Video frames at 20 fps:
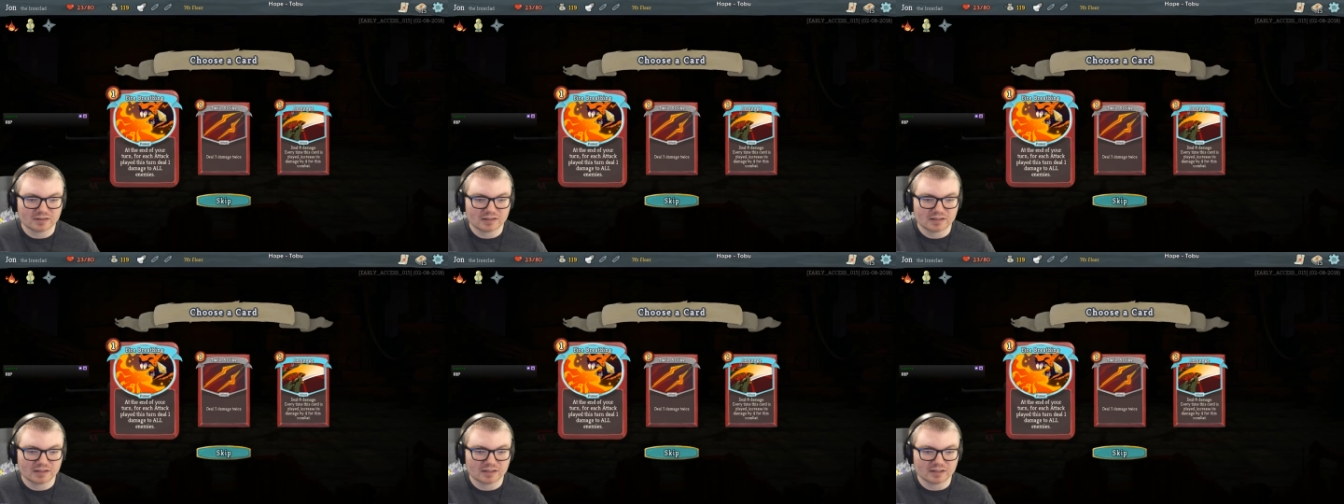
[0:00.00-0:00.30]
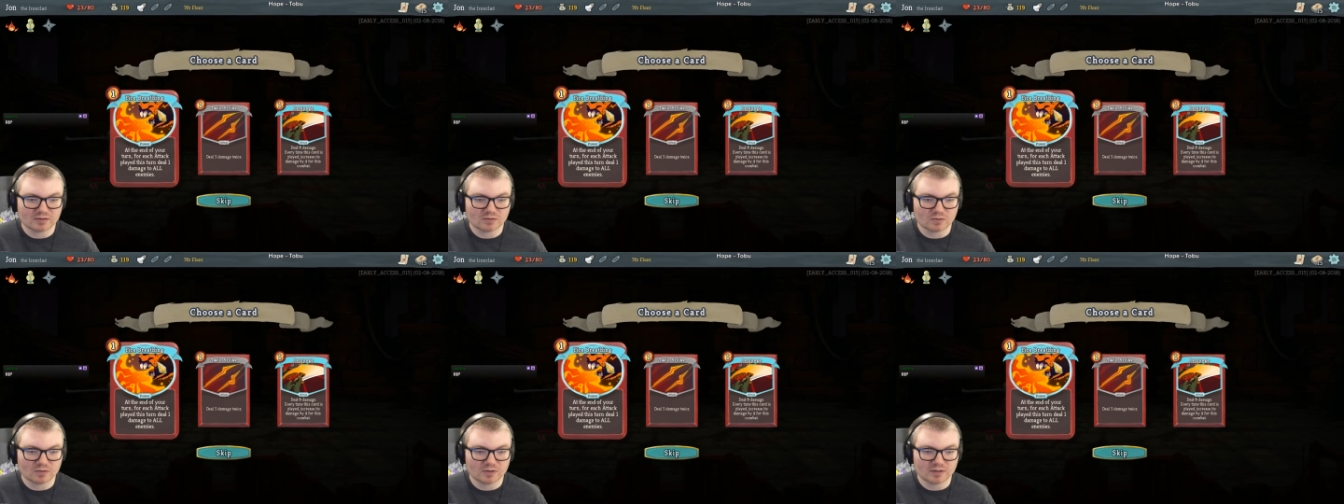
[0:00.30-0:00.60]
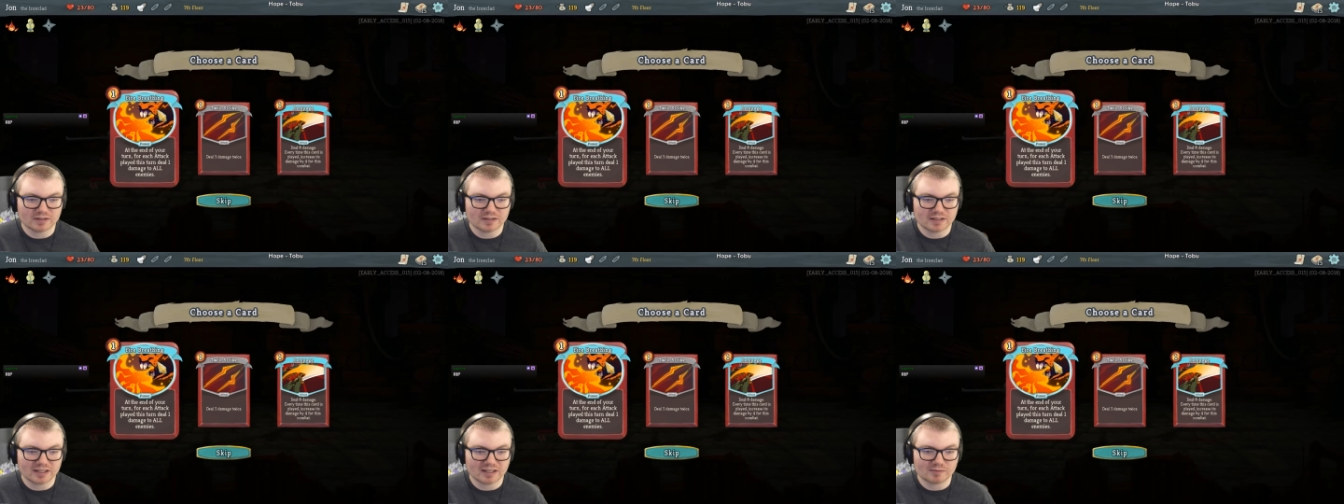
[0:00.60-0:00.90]
deal
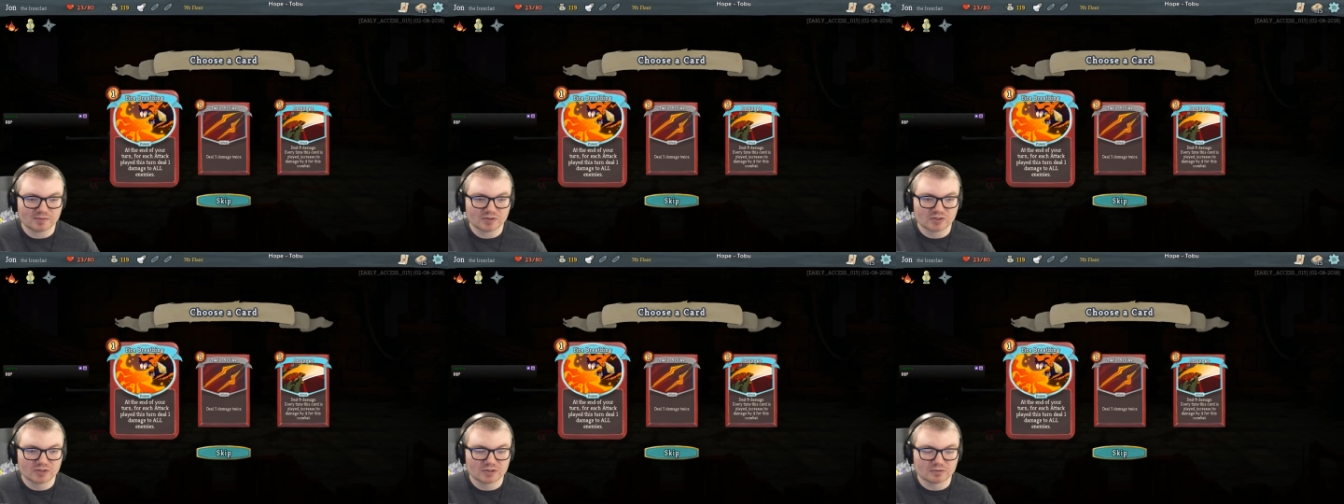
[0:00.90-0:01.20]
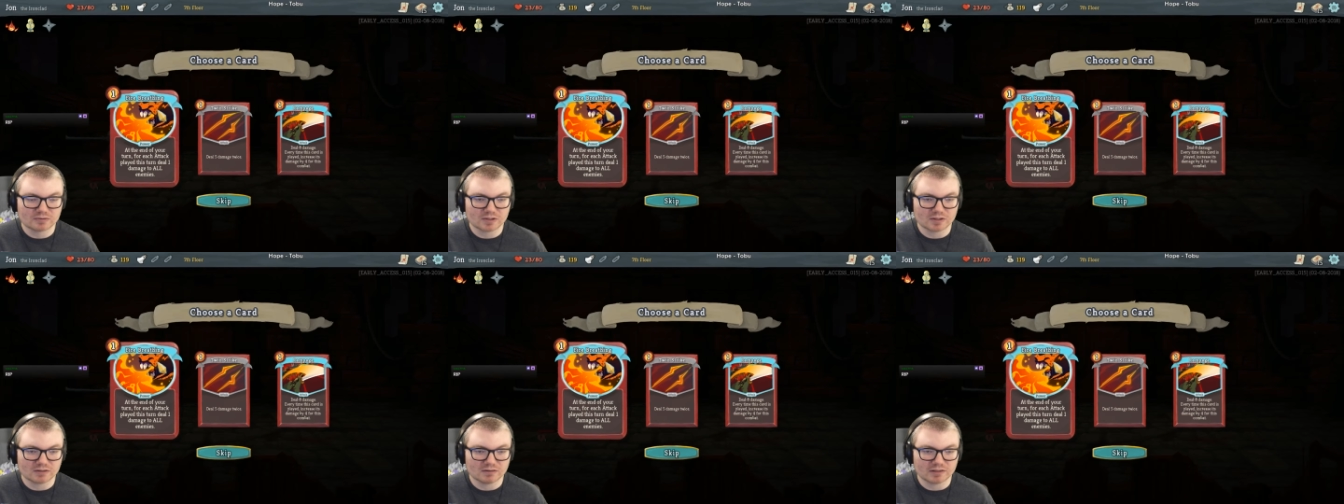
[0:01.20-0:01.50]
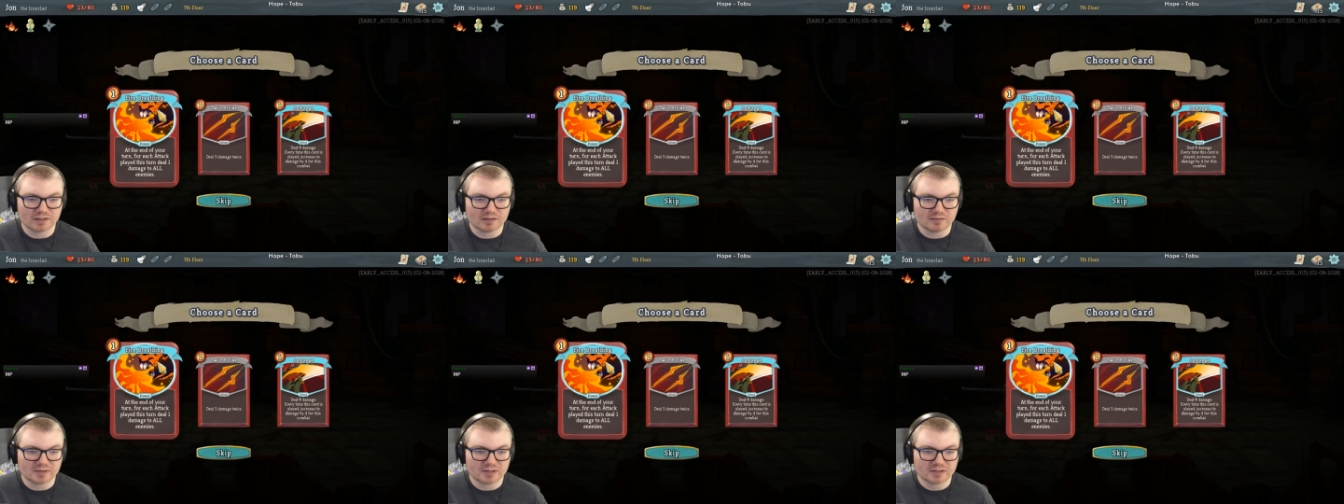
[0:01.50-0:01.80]
1 damage to all
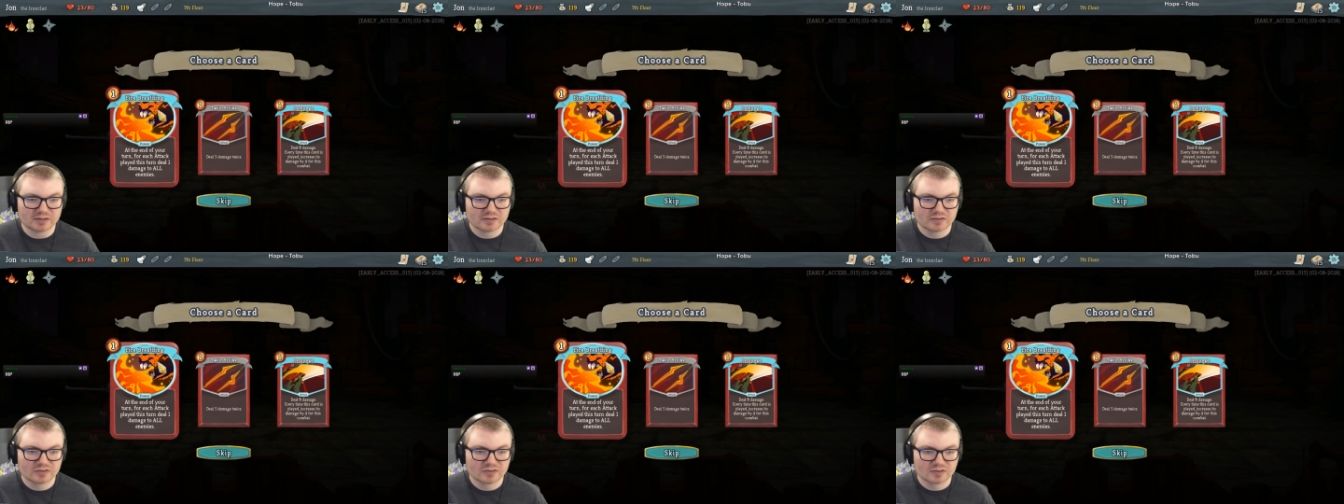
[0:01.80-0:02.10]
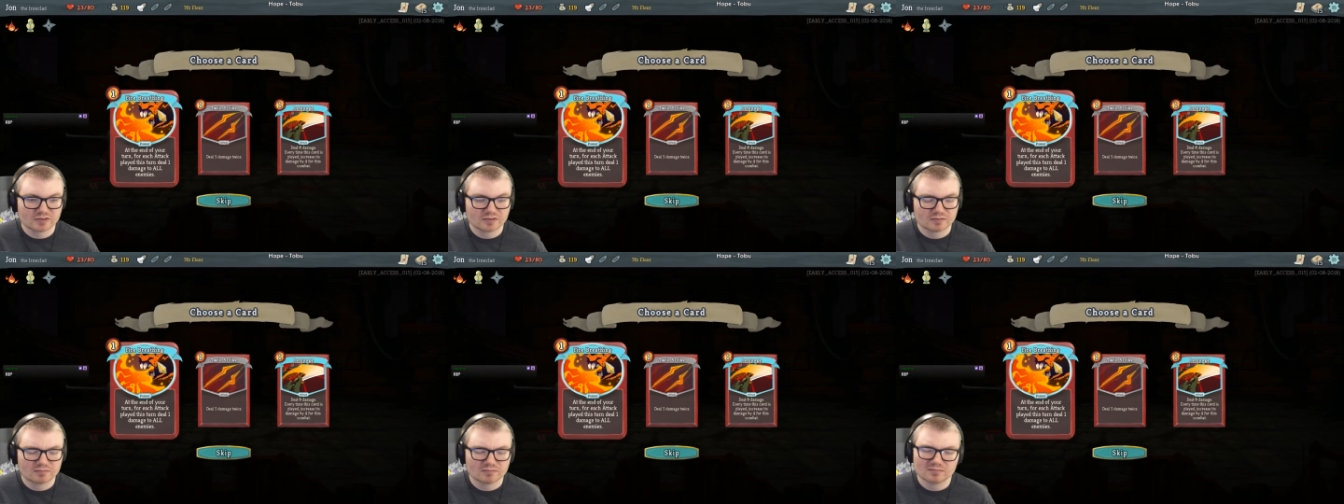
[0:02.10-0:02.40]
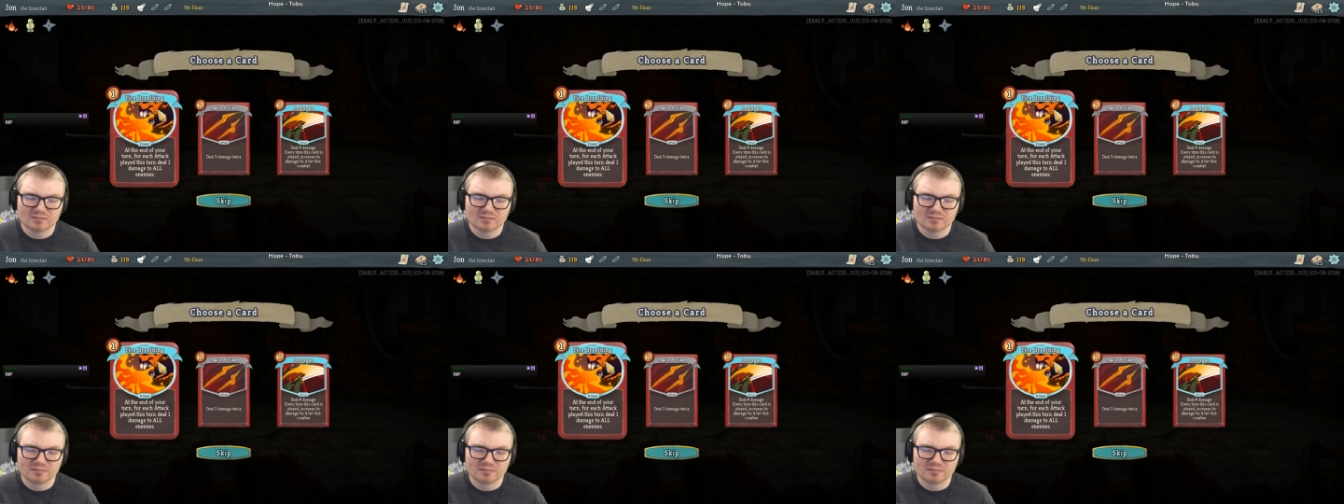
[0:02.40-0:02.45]
enemies.